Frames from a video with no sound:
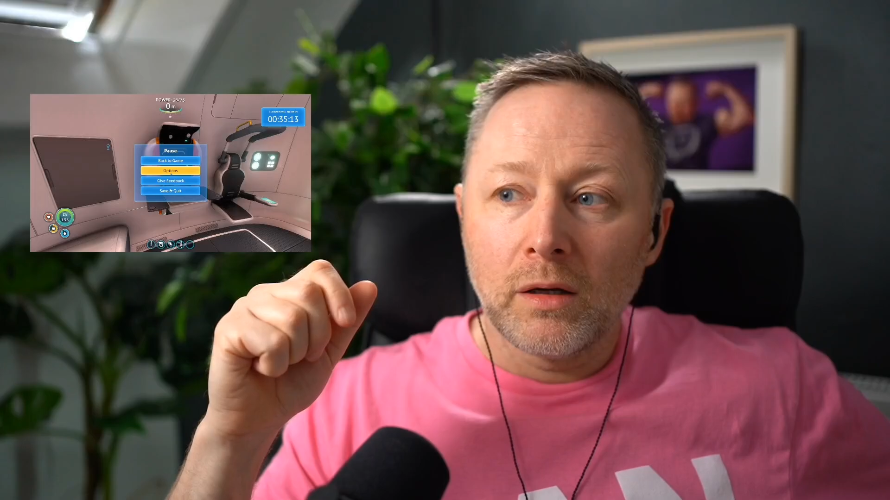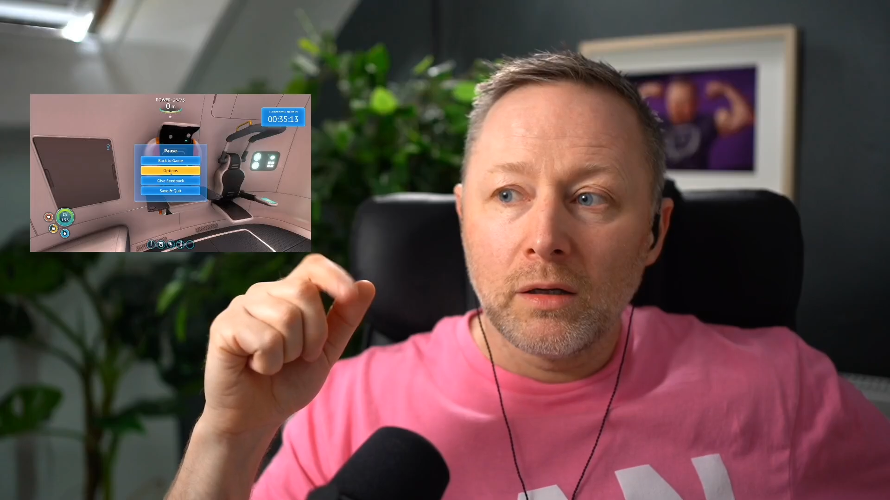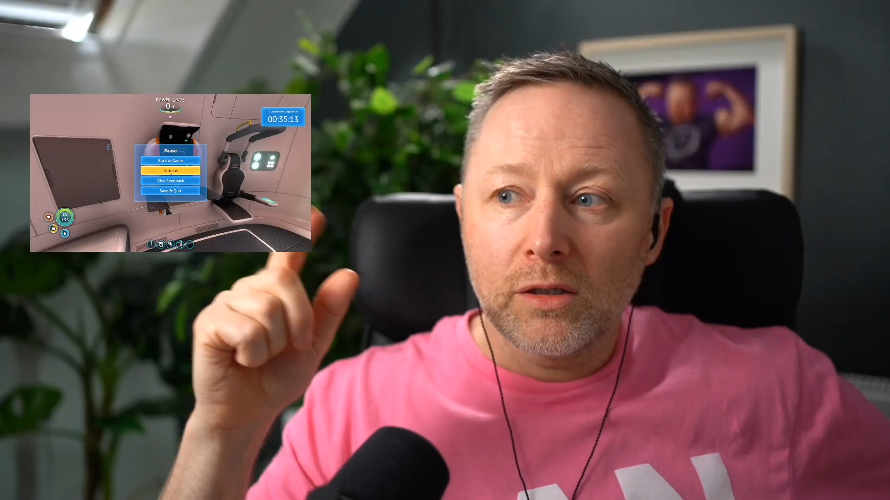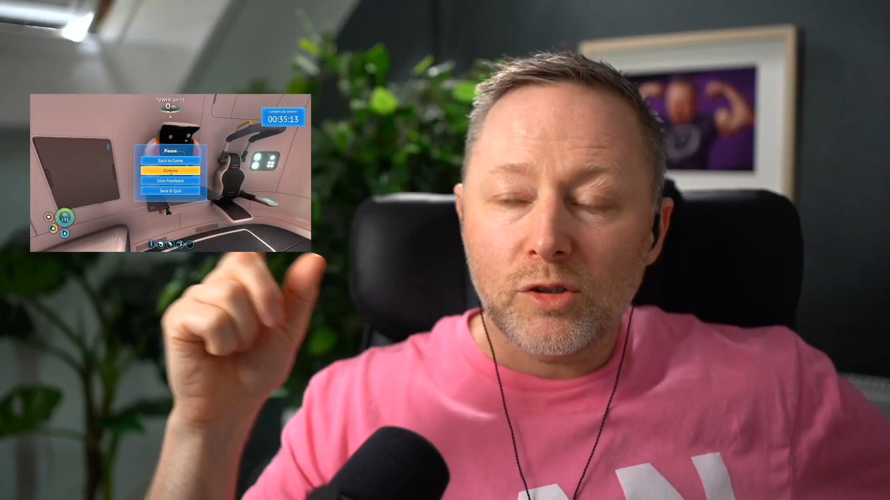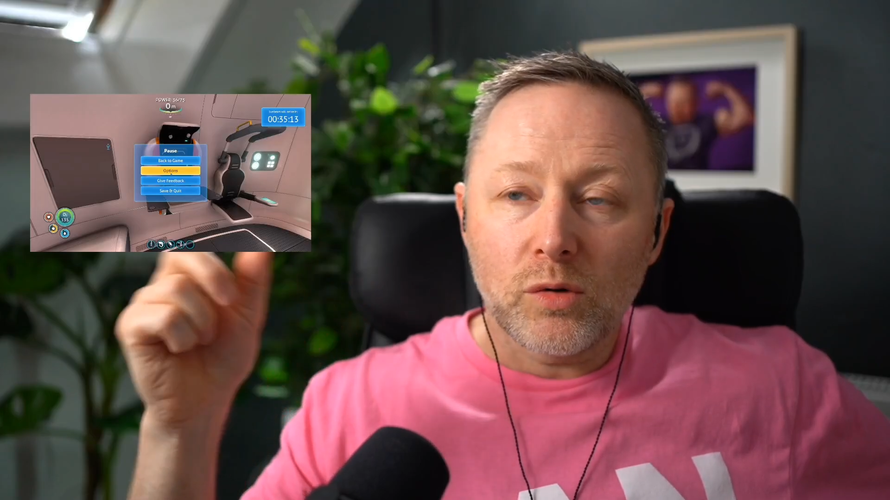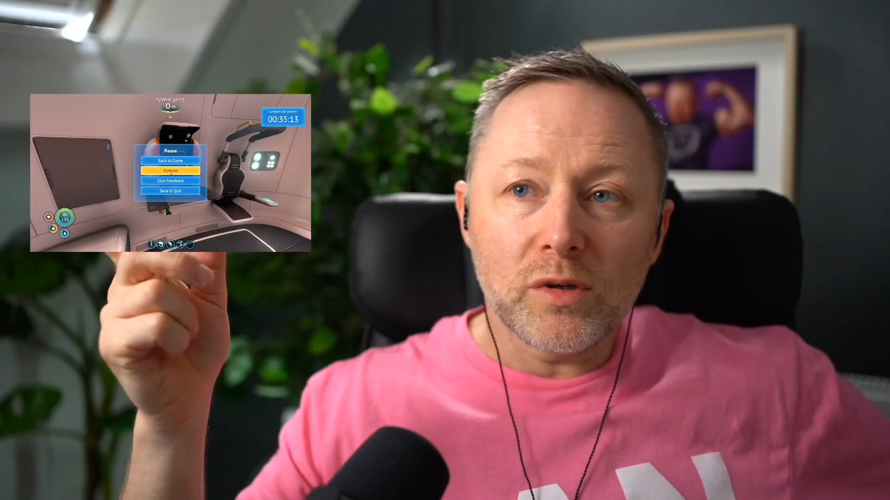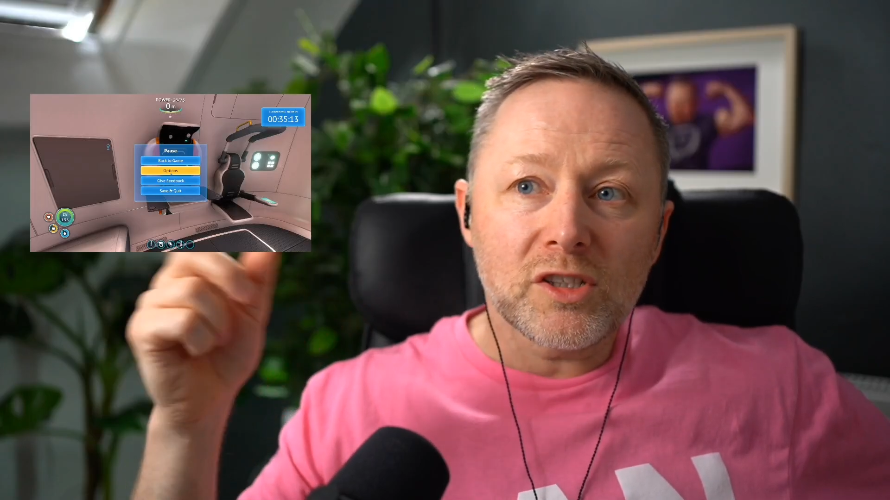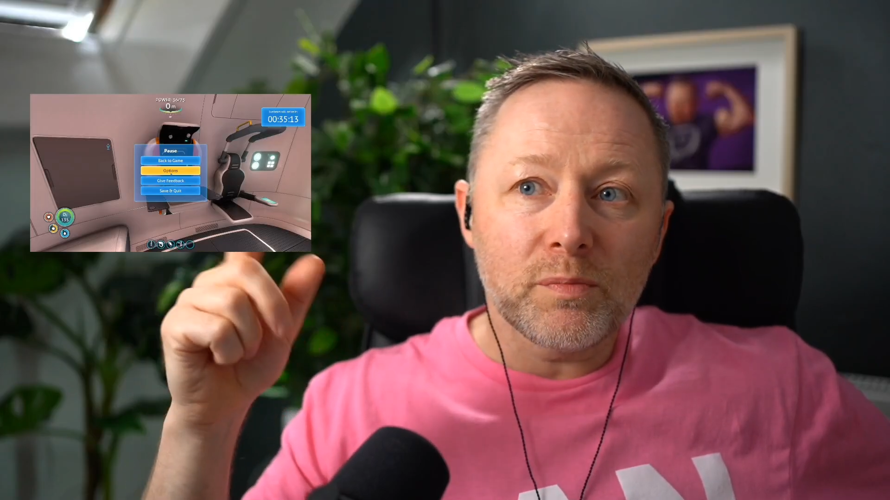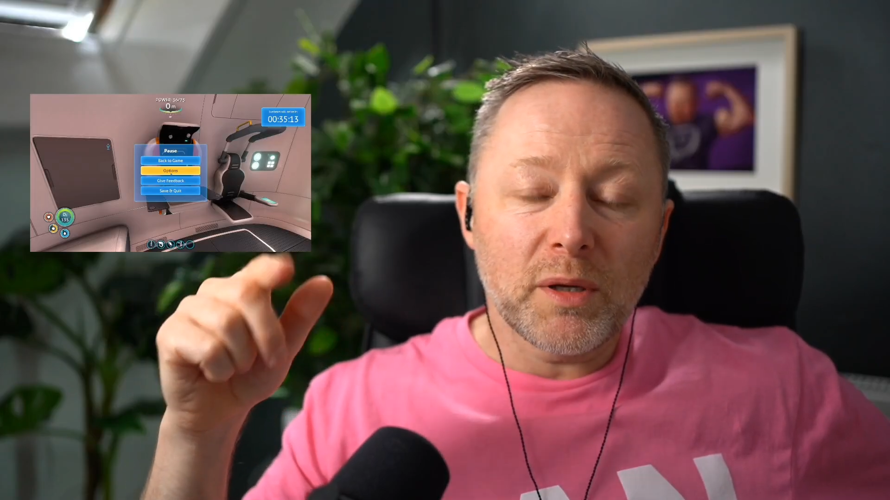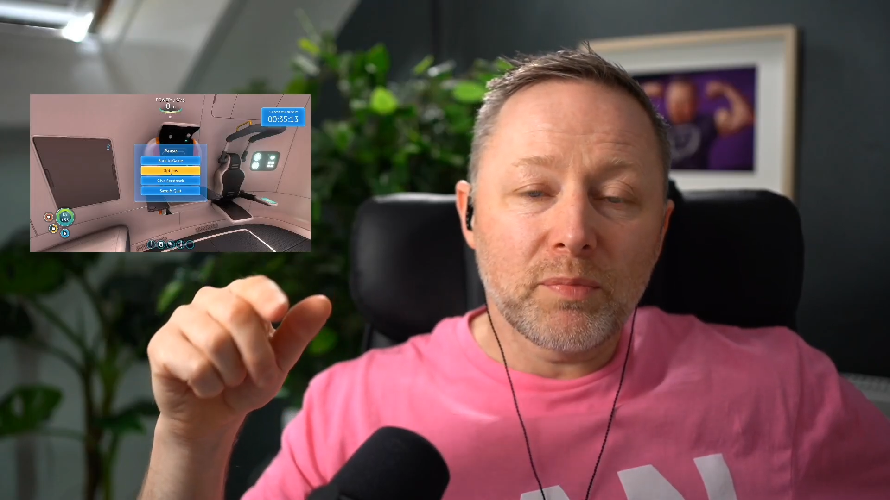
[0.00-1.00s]
So I noticed
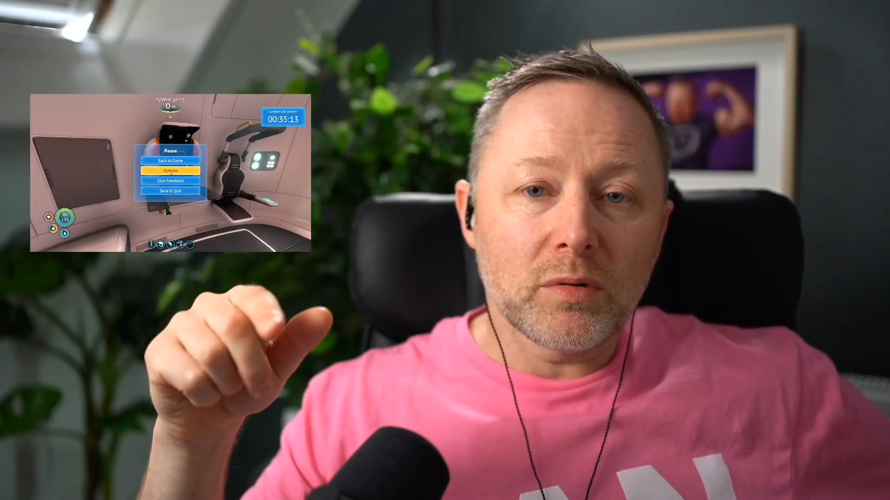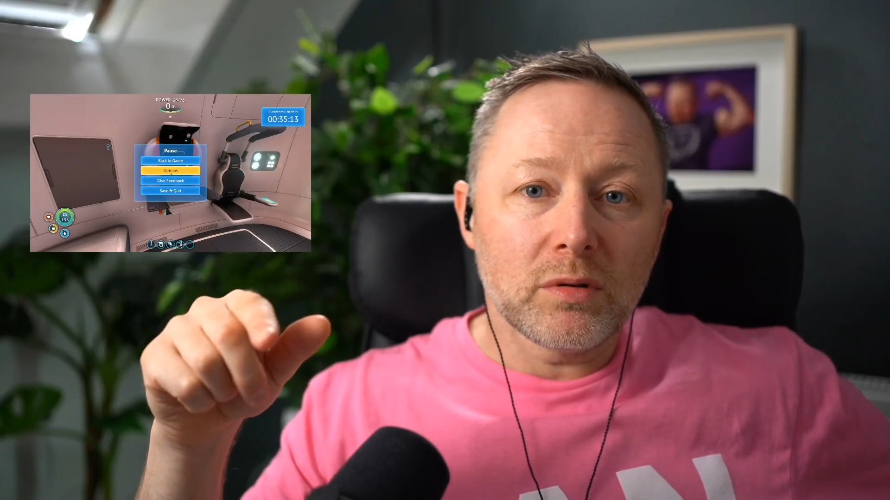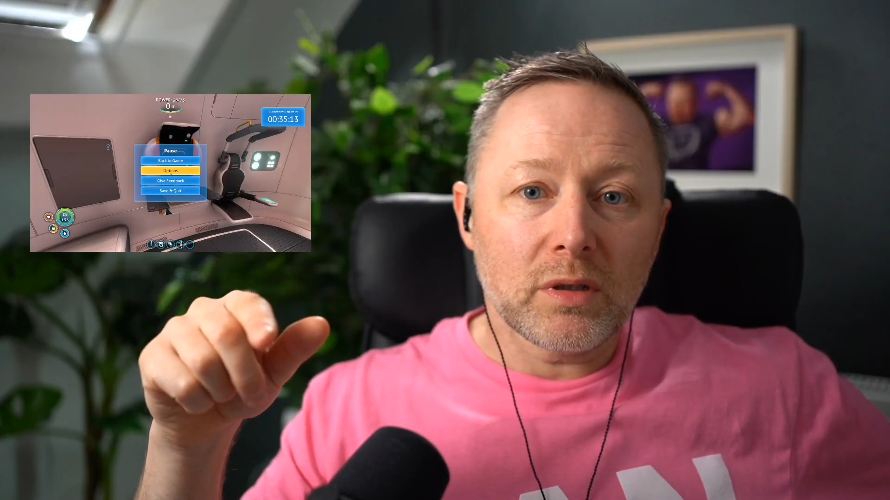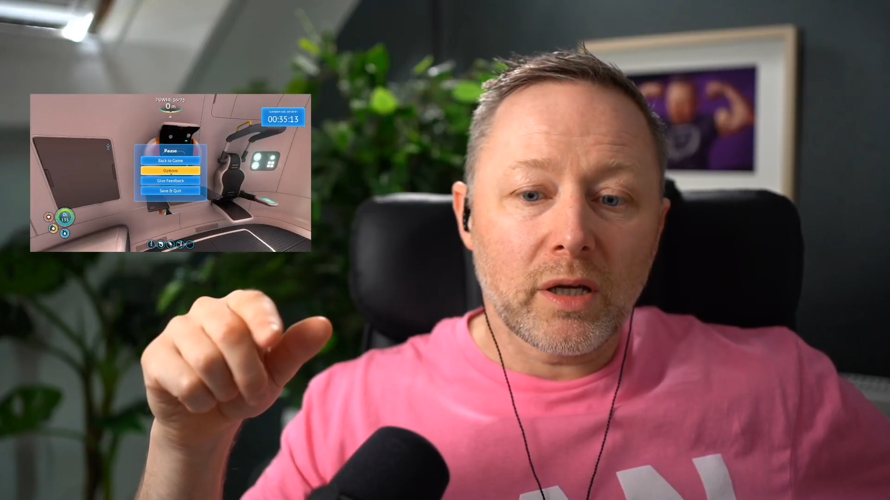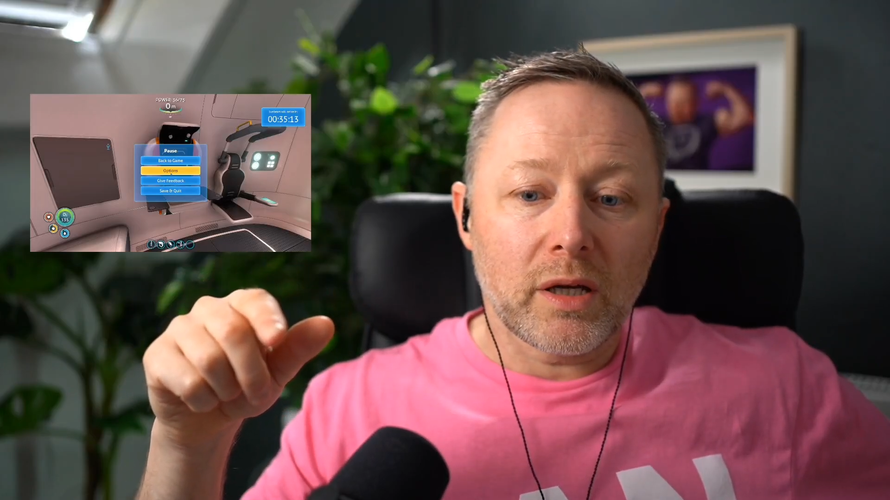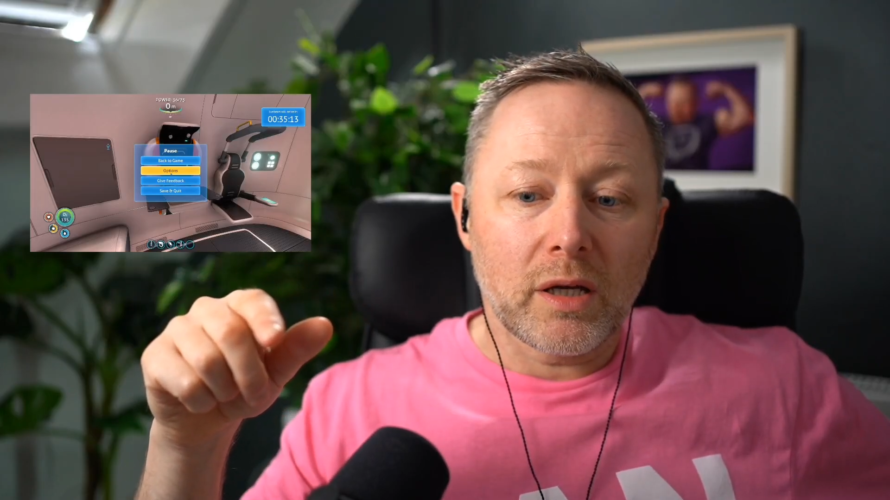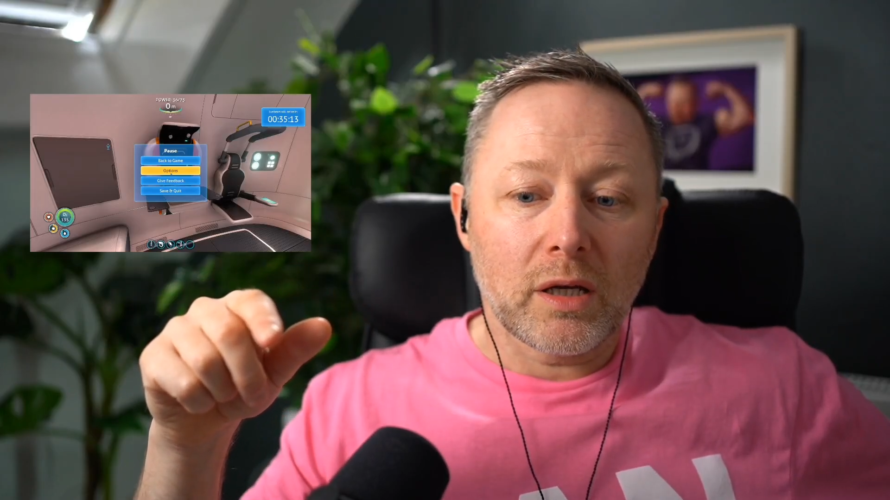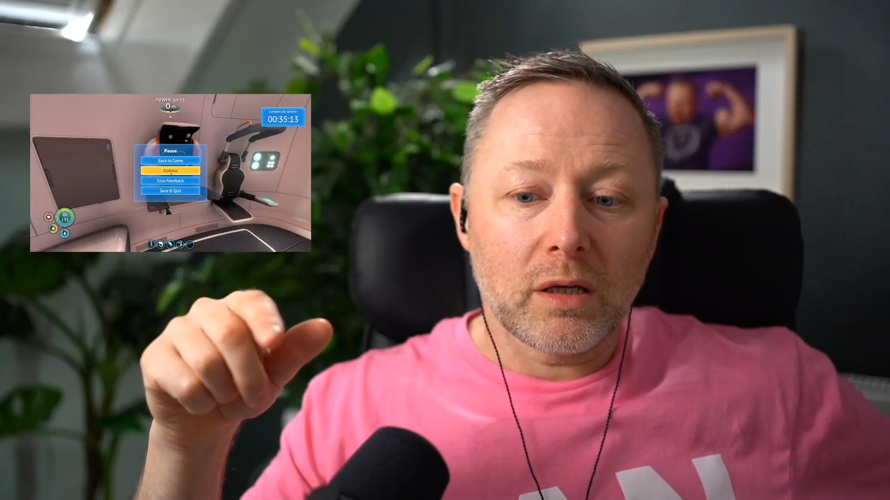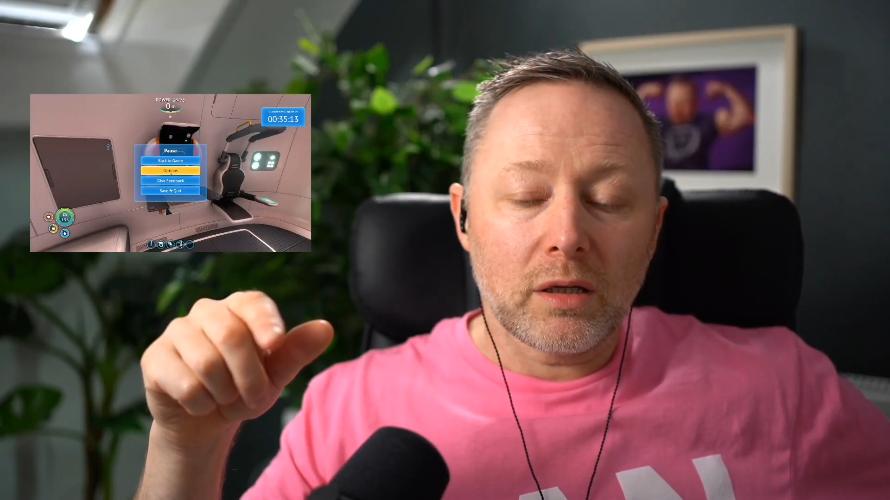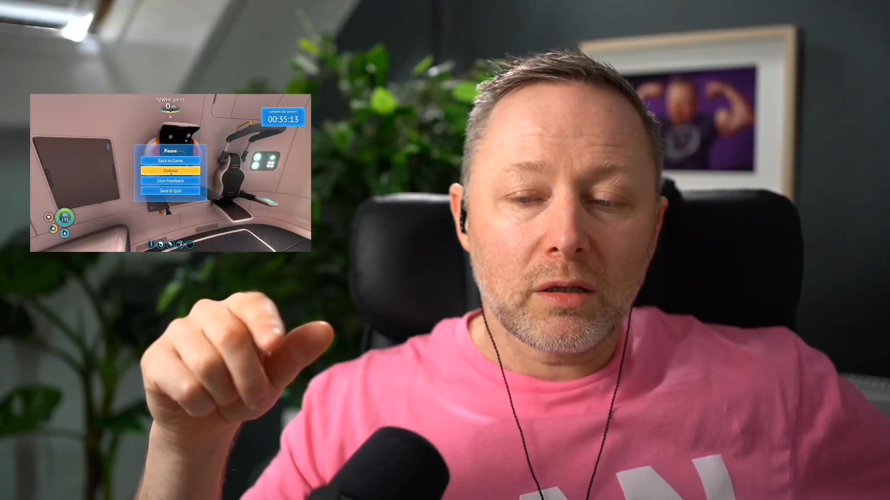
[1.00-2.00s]
some people, uh,